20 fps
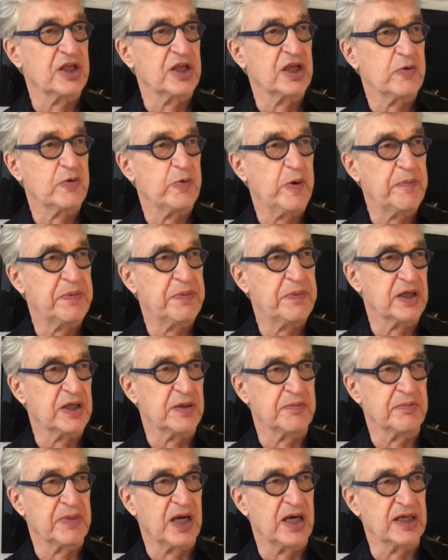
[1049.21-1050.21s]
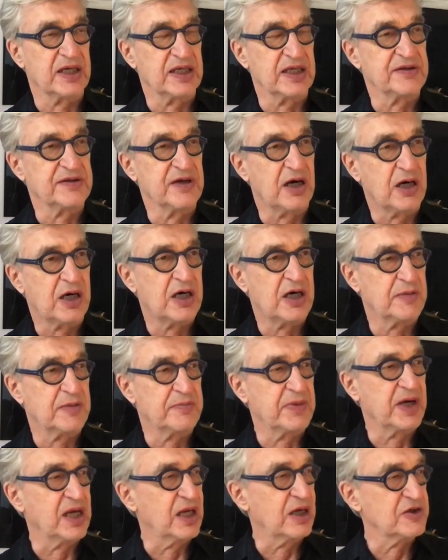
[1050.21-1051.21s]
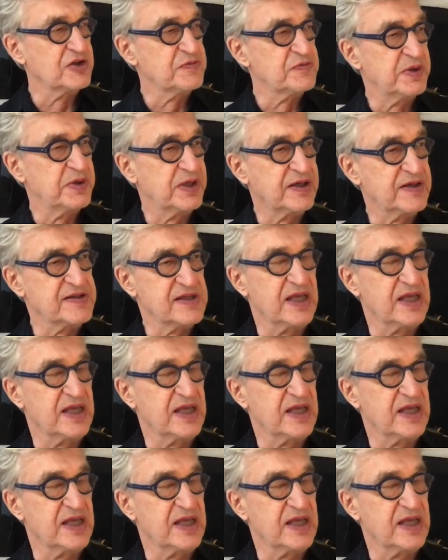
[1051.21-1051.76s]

equipment and my guitar and my loudspeakers,